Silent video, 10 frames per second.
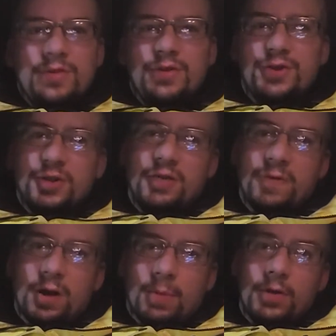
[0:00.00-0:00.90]
you should
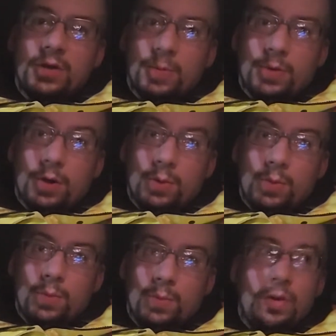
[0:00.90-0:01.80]
leave a comment down below
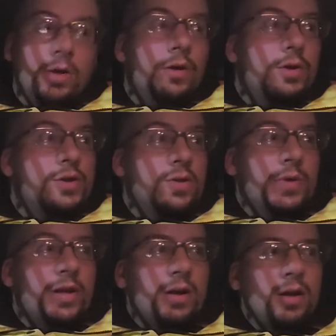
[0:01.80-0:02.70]
so
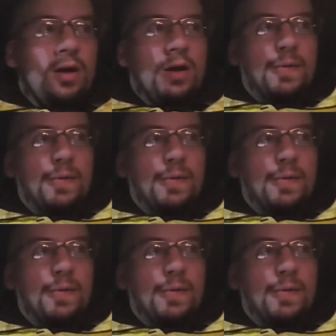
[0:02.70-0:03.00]
we can